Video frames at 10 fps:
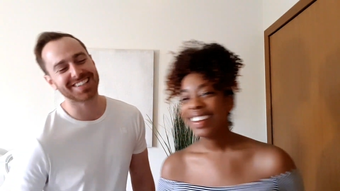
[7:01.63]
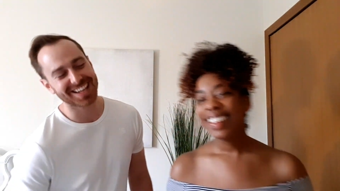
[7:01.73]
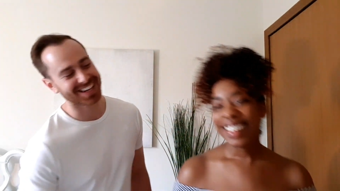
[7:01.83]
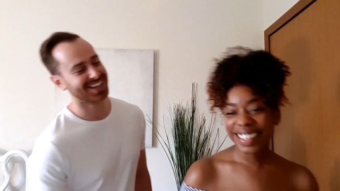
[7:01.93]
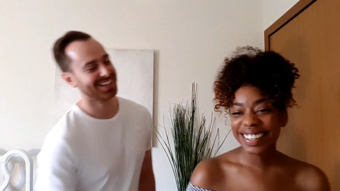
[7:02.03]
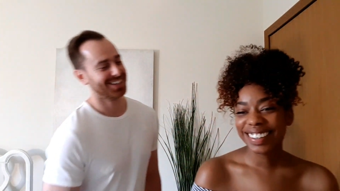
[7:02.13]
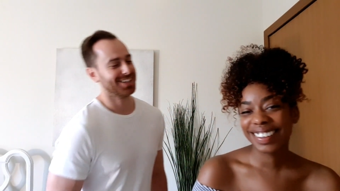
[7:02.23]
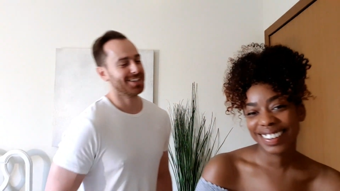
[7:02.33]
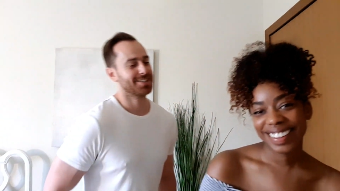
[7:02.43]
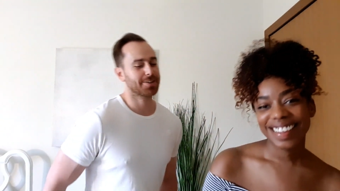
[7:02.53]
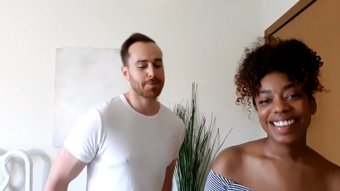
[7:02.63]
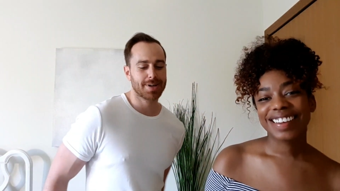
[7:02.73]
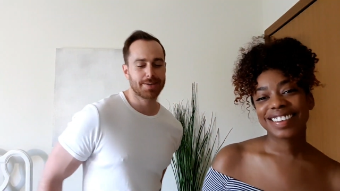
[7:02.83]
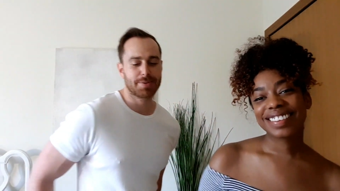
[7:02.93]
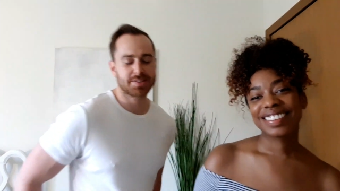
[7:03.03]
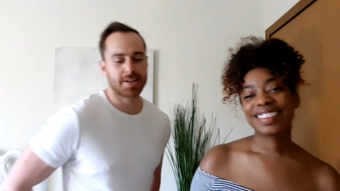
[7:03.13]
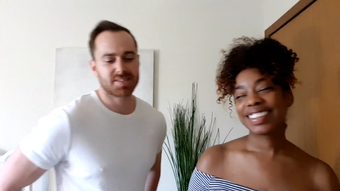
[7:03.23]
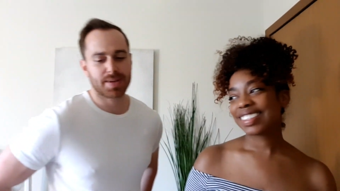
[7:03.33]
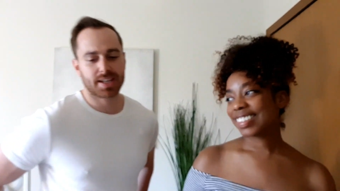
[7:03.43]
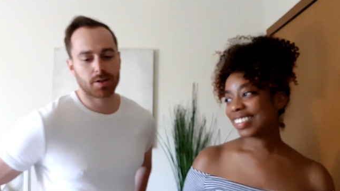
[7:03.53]
Speaker 1: yeah, so we, we started
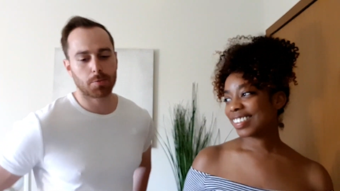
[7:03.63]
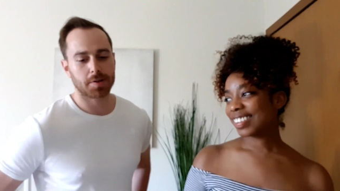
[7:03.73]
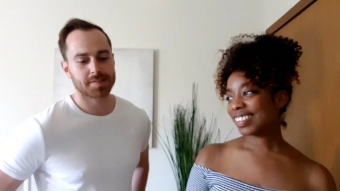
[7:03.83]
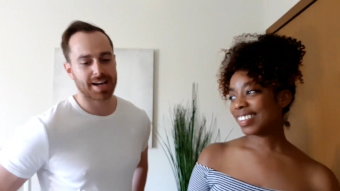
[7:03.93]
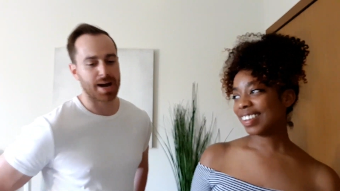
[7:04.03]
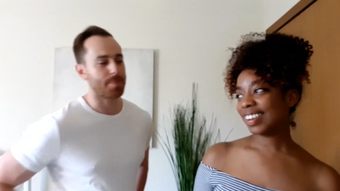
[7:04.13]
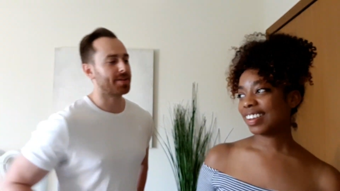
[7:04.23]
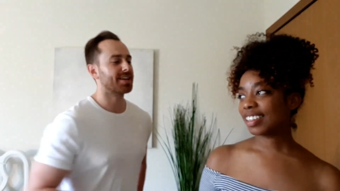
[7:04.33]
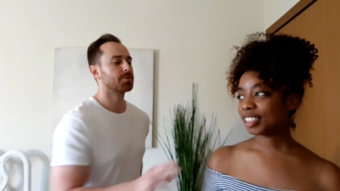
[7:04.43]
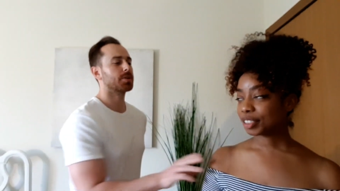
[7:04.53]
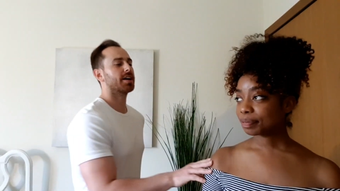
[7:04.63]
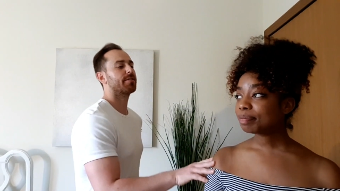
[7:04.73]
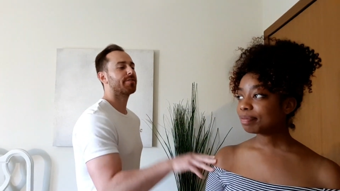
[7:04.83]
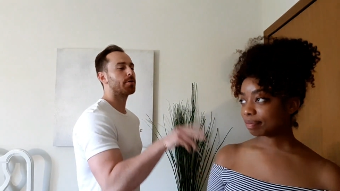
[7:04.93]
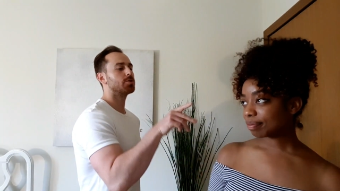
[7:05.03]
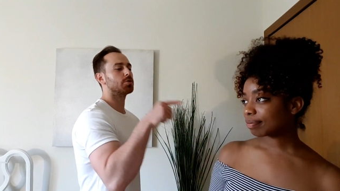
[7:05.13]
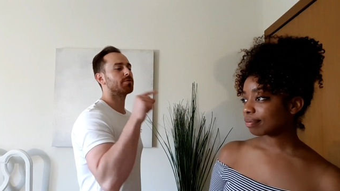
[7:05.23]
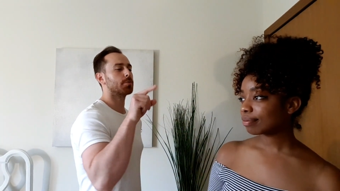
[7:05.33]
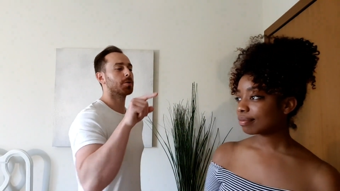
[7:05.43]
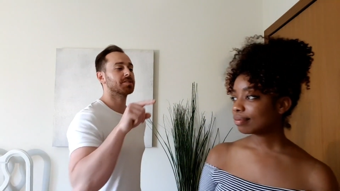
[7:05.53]
speaking on WhatsApp, and that's when I phoned you
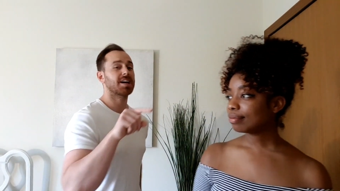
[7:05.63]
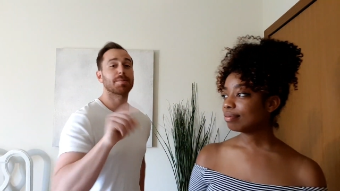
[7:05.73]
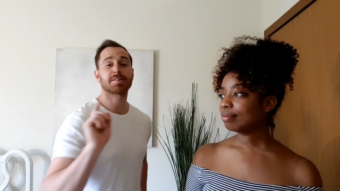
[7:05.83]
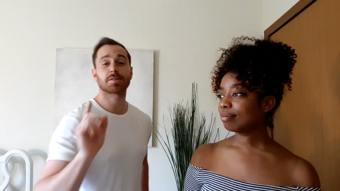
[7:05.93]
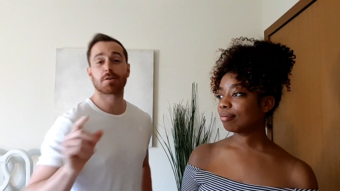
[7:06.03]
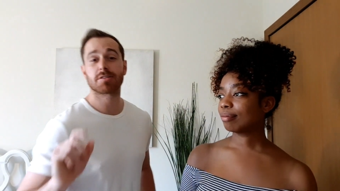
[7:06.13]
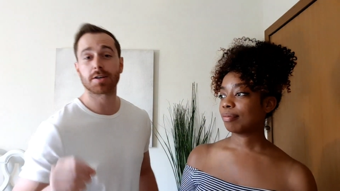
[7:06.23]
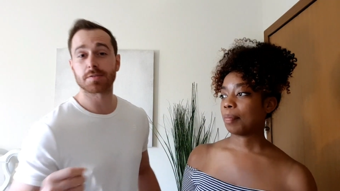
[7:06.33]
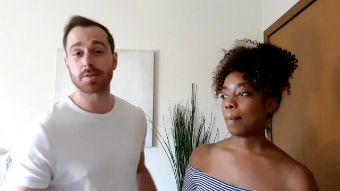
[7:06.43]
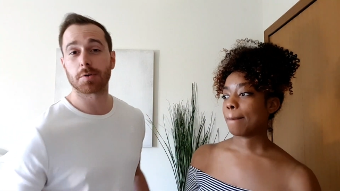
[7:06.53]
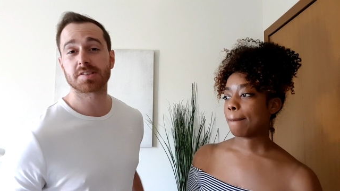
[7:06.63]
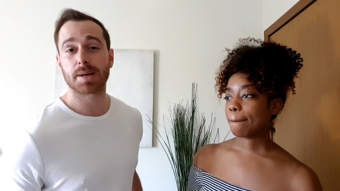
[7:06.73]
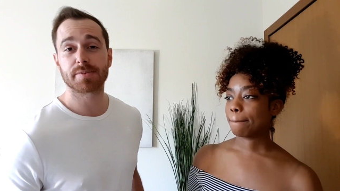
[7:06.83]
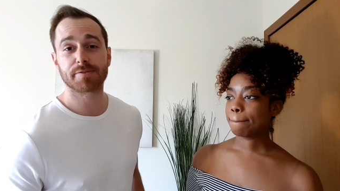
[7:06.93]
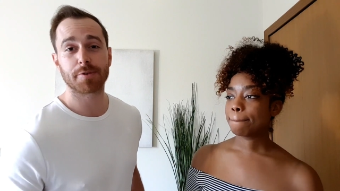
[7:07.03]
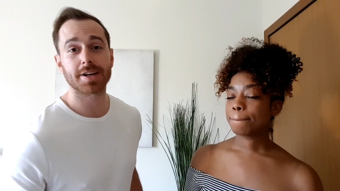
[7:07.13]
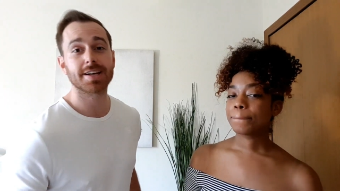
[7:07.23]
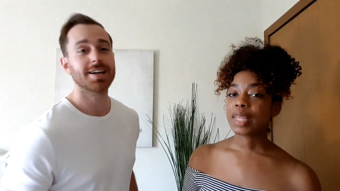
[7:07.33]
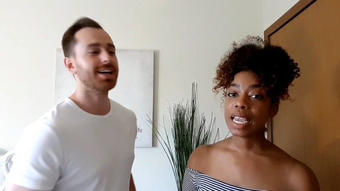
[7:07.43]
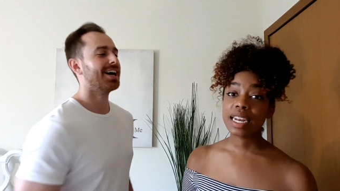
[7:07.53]
through WhatsApp. That's a good thing, obviously. WhatsApp's
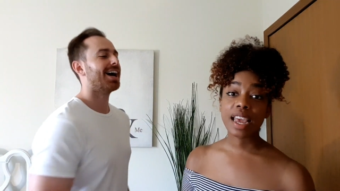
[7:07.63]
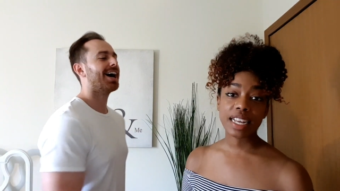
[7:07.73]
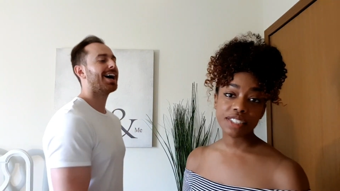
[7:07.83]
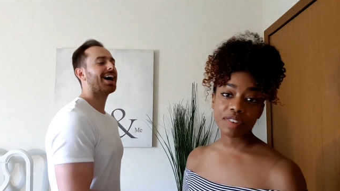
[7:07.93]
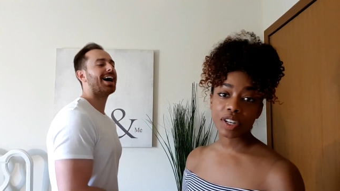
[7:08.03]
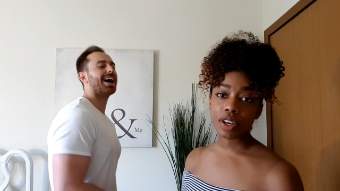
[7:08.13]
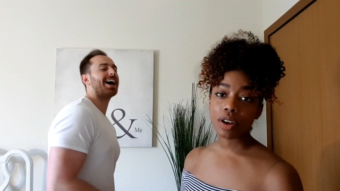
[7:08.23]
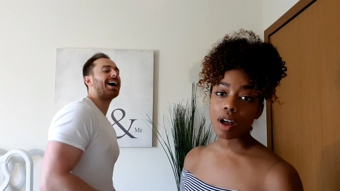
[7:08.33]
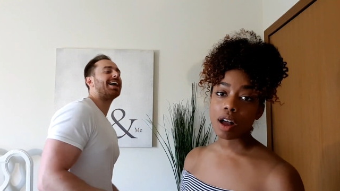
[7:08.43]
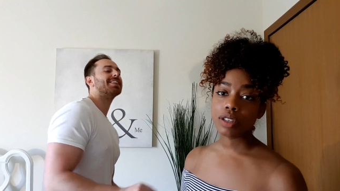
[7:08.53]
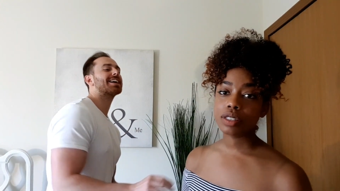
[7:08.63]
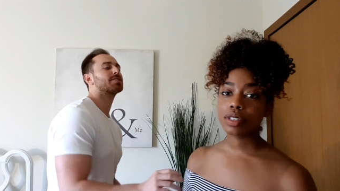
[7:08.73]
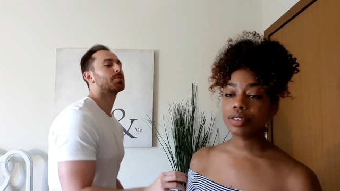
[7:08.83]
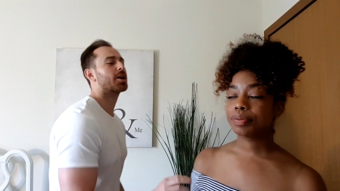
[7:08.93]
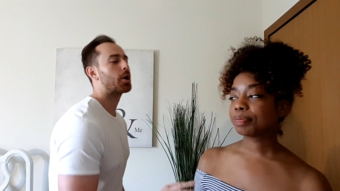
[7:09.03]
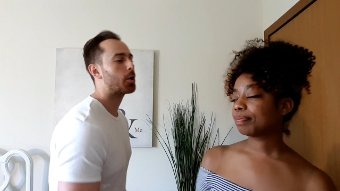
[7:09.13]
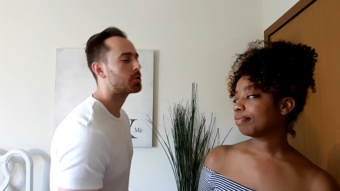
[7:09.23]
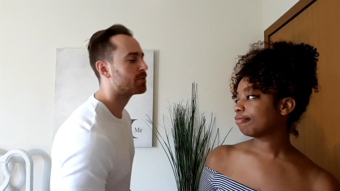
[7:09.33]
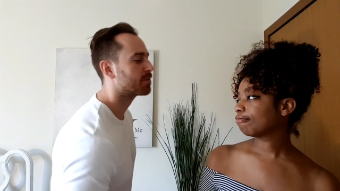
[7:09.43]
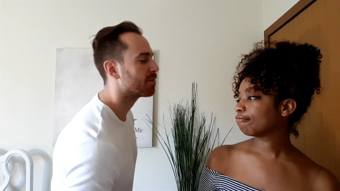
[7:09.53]
free.
Speaker 2: And it has video calls. And that's too. when I
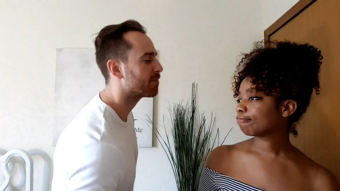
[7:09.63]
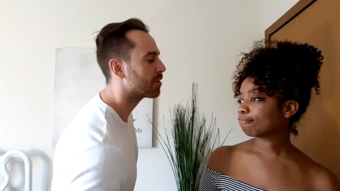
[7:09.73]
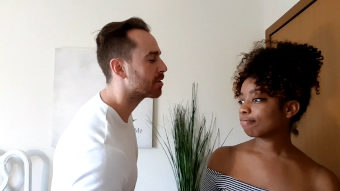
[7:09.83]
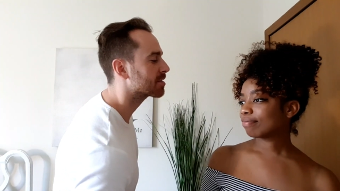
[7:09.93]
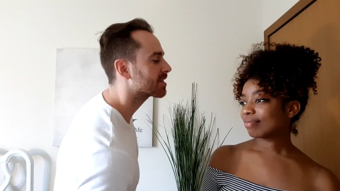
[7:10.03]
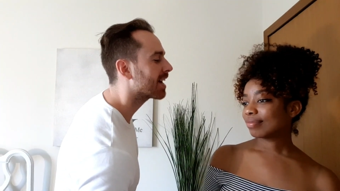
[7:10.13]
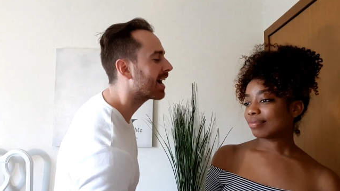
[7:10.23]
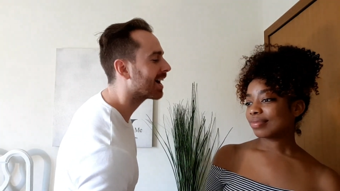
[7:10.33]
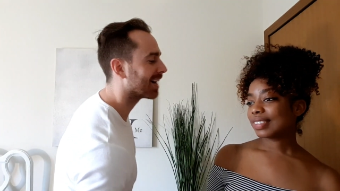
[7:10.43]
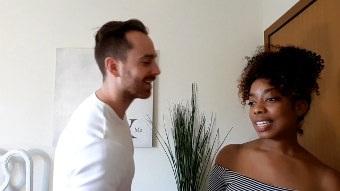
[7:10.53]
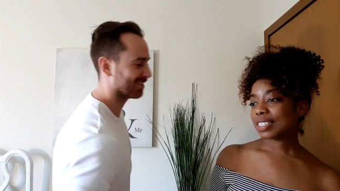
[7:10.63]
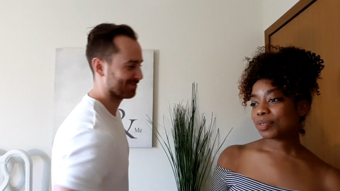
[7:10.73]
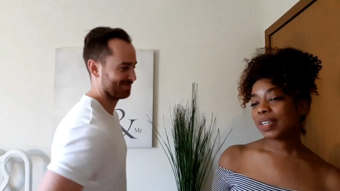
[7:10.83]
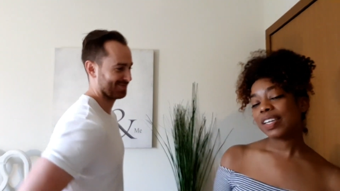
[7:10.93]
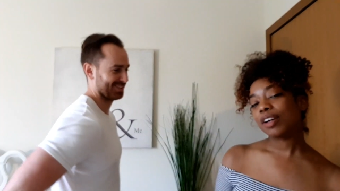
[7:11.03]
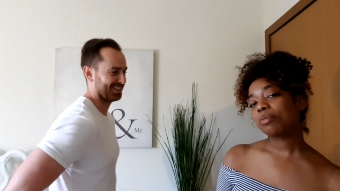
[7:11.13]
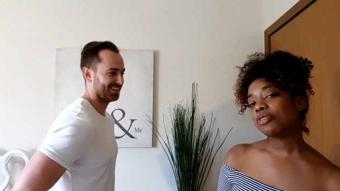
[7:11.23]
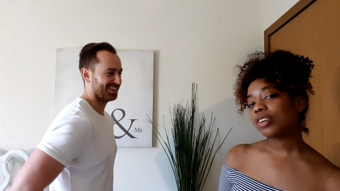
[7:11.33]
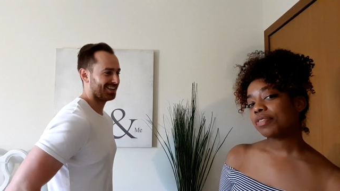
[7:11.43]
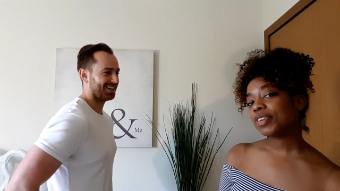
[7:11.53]
Speaker 1: heard you for the first time.
Speaker 2: That's when he heard me
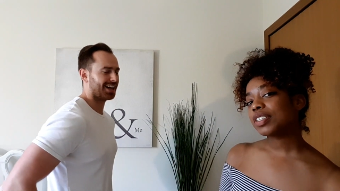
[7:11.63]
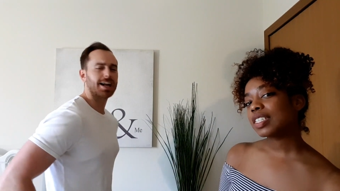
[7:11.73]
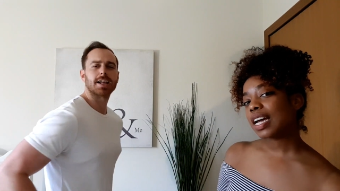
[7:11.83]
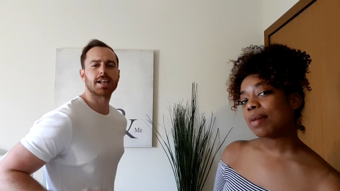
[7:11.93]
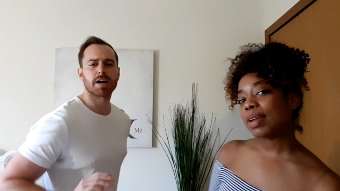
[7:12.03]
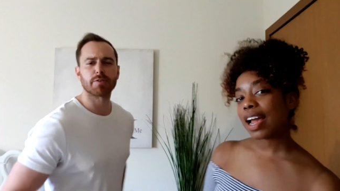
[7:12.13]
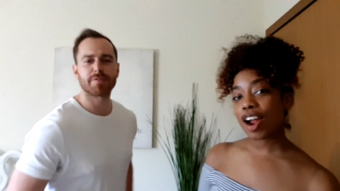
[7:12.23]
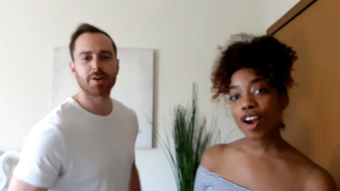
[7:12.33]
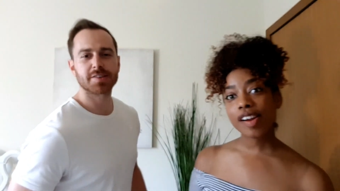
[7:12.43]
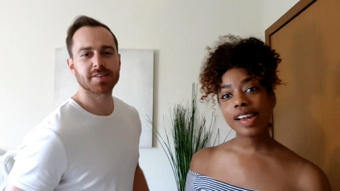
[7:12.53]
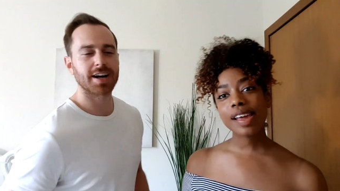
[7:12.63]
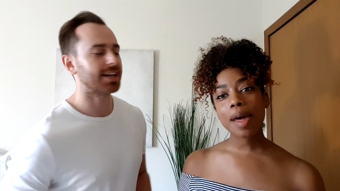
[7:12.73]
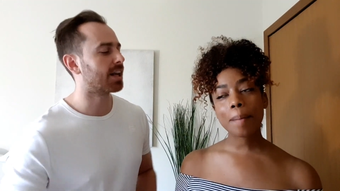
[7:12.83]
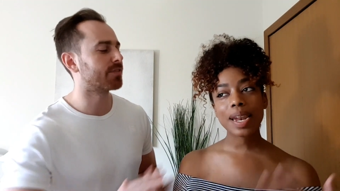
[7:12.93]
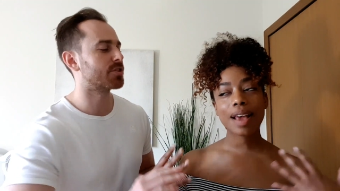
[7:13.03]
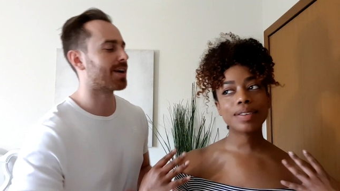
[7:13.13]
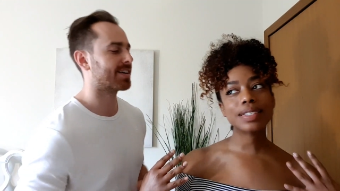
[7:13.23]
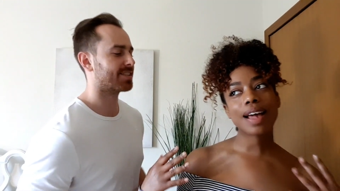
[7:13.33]
for the first time. Love at first sight. Love directing.